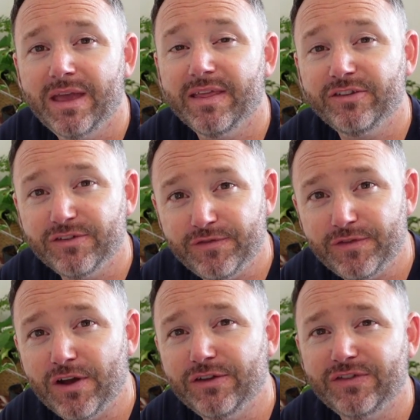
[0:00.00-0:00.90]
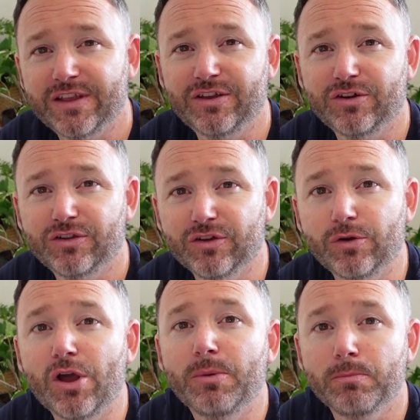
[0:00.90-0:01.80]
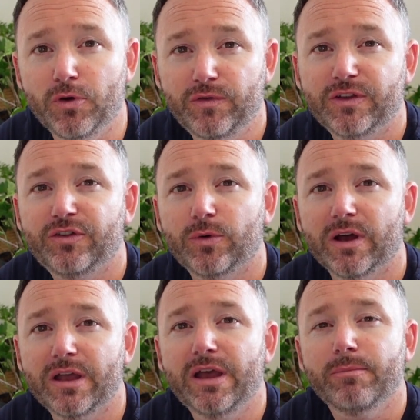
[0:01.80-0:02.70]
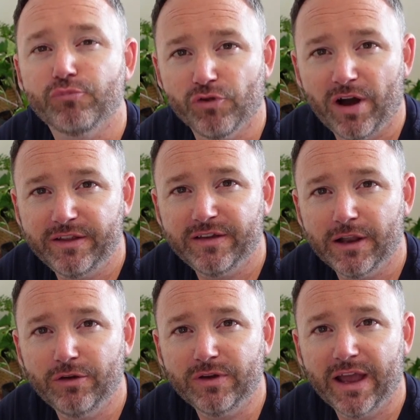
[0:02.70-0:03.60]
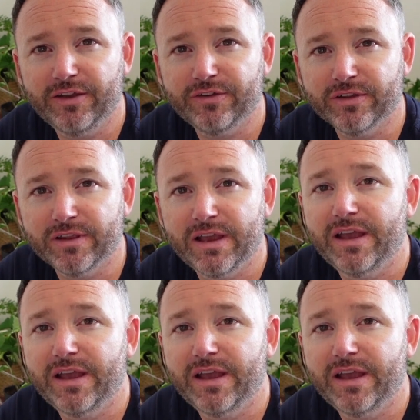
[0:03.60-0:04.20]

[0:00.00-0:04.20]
That's the first thing you can do. Move it to a brighter location.